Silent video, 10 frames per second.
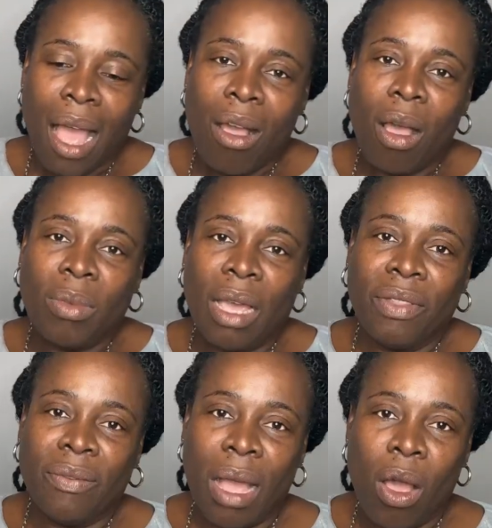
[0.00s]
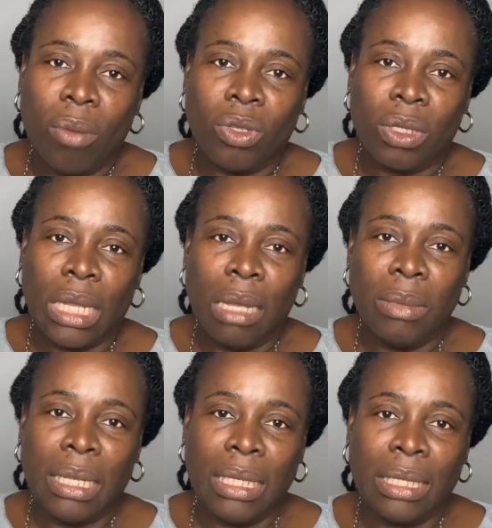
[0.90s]
how come you have never come to
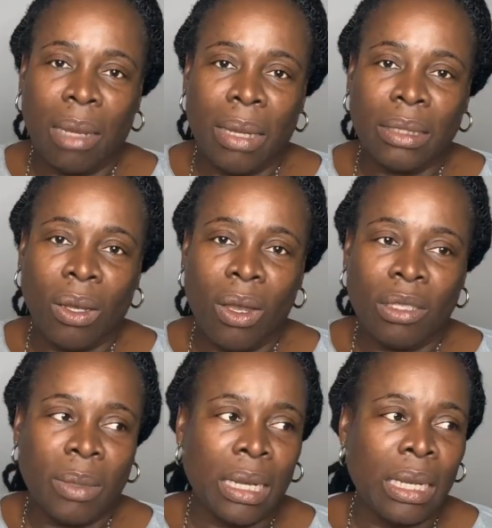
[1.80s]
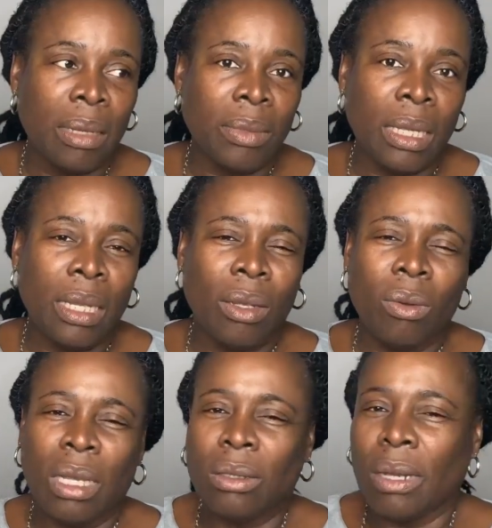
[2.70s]
tell me anything about your husband? And I'm
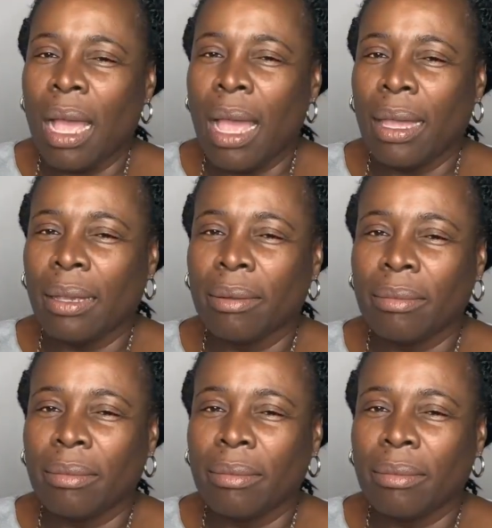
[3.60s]
thinking, why should I?